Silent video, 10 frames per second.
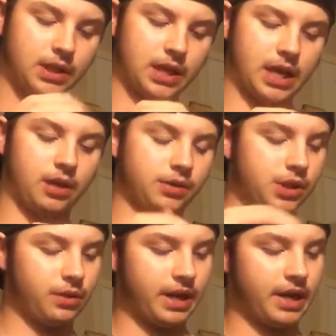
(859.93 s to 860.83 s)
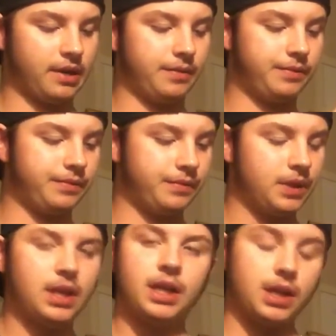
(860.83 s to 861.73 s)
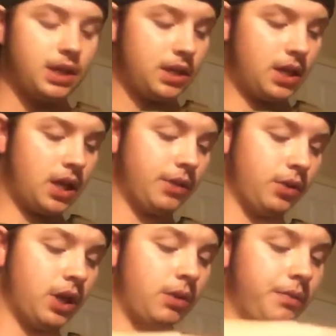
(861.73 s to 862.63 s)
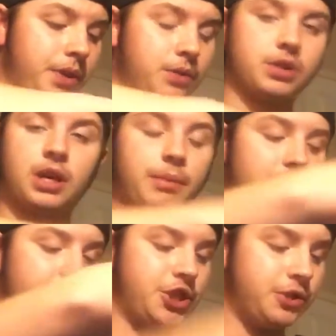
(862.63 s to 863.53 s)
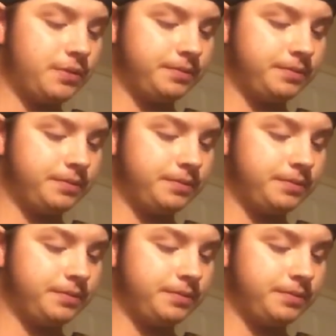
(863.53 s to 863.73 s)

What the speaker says: I also have other gun reviews coming at you.